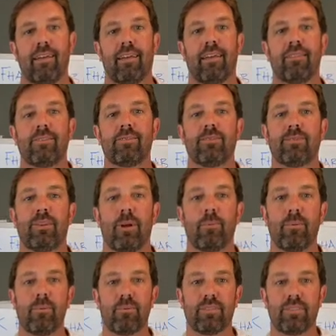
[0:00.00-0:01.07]
Hey, this is
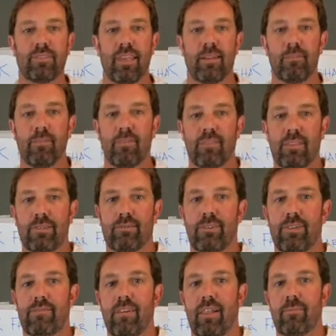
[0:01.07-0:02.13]
Jeremy with Sustainable Village
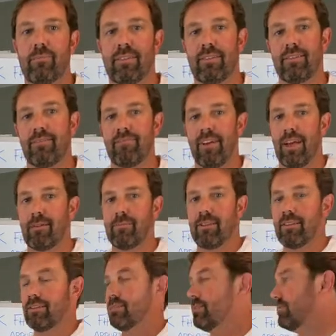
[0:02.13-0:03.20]
Redevelopment and
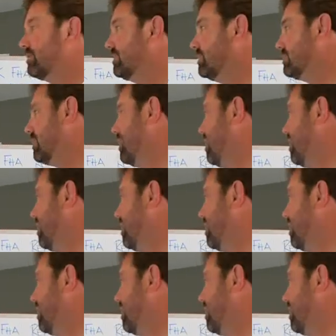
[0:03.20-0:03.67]
Vagabond Industries.